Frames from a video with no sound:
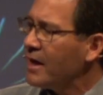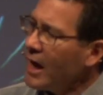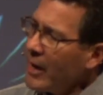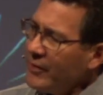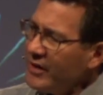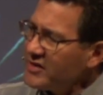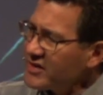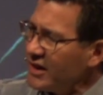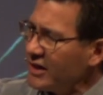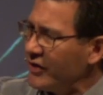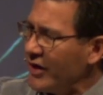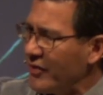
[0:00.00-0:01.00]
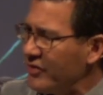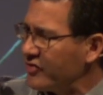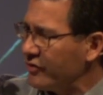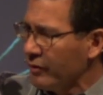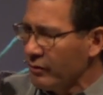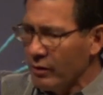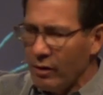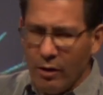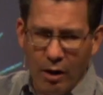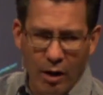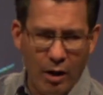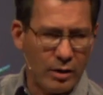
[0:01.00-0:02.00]
And then he's going to go down this
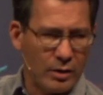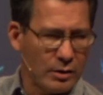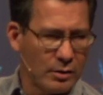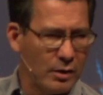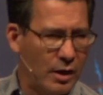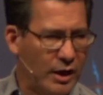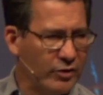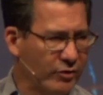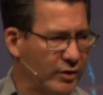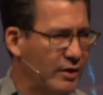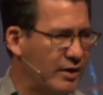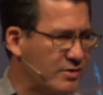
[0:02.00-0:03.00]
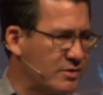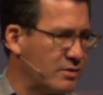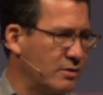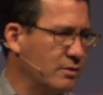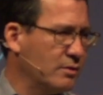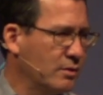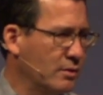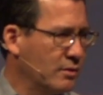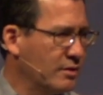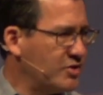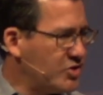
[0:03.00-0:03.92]
long laundry list, this